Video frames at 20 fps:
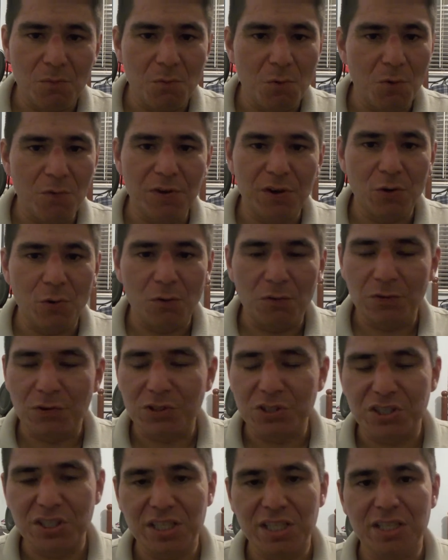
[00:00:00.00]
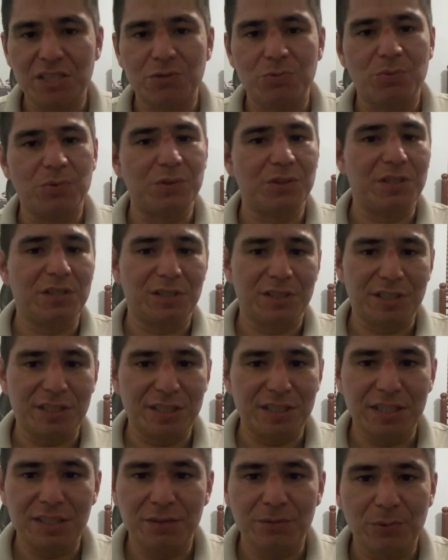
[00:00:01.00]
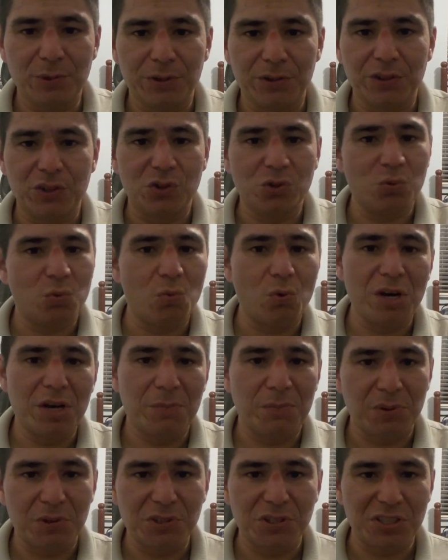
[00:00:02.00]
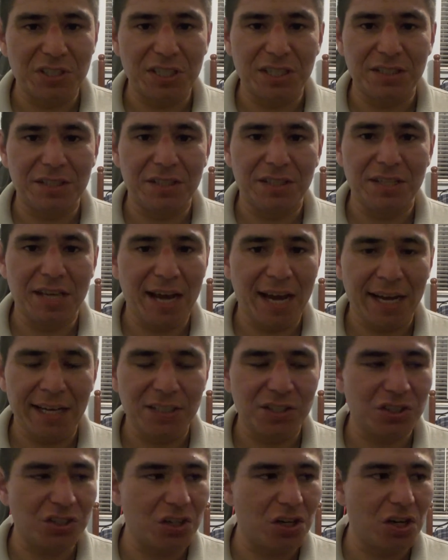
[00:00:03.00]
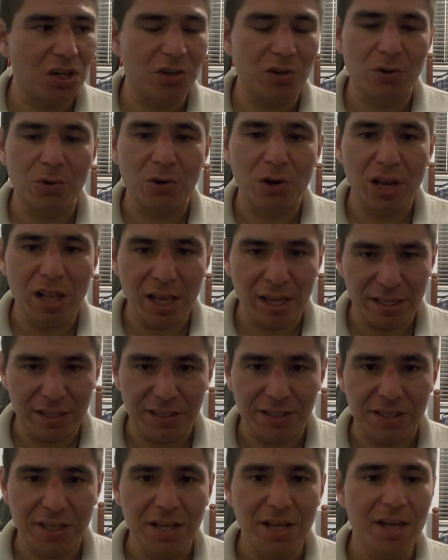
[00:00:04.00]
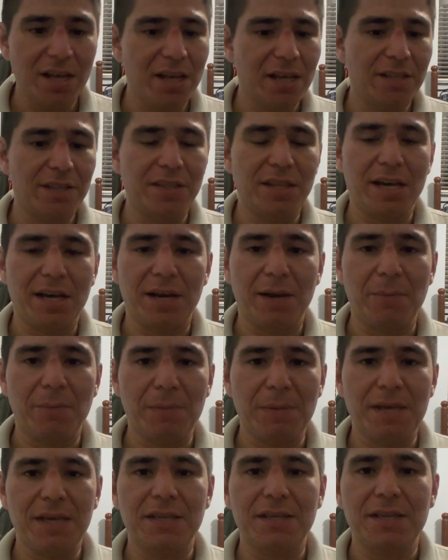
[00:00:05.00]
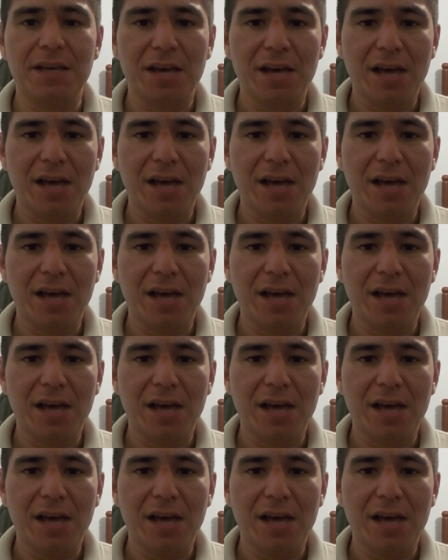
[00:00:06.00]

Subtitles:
moving overseas with their seeds, where the 20% tax cut or less, that I mean,